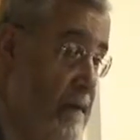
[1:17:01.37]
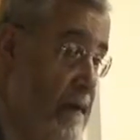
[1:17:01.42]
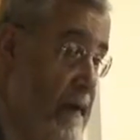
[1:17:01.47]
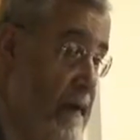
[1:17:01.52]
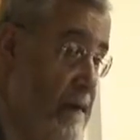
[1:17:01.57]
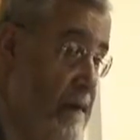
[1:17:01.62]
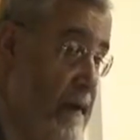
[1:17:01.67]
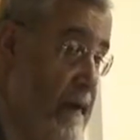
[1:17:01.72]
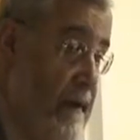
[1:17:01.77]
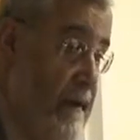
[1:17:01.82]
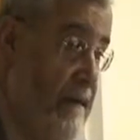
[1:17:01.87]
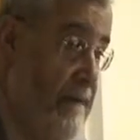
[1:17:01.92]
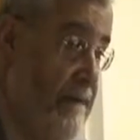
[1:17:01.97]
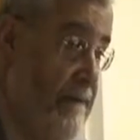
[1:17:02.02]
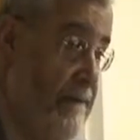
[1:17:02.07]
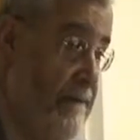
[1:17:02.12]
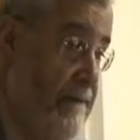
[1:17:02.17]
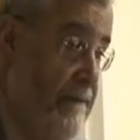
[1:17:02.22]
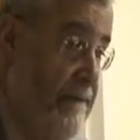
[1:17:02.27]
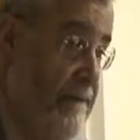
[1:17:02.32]
MediByte.
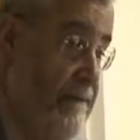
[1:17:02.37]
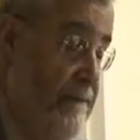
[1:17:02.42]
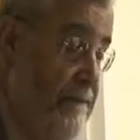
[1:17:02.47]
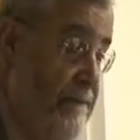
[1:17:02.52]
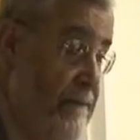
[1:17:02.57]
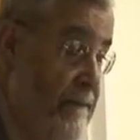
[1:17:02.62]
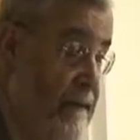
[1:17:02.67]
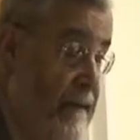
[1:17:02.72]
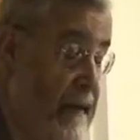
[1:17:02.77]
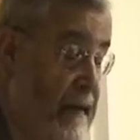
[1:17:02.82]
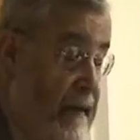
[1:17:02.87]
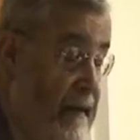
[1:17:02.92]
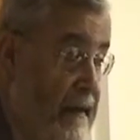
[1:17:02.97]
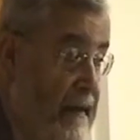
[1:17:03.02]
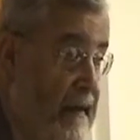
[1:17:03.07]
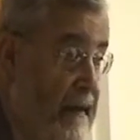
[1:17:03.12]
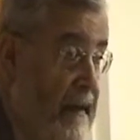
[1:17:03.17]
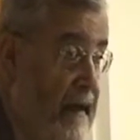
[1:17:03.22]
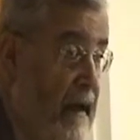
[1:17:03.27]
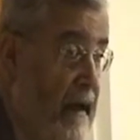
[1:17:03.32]

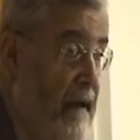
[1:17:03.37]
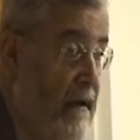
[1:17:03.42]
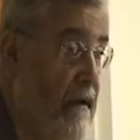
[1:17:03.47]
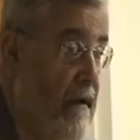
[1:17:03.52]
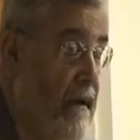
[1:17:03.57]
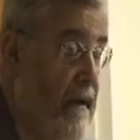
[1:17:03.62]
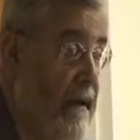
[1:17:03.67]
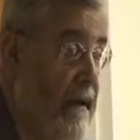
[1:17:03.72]
Now,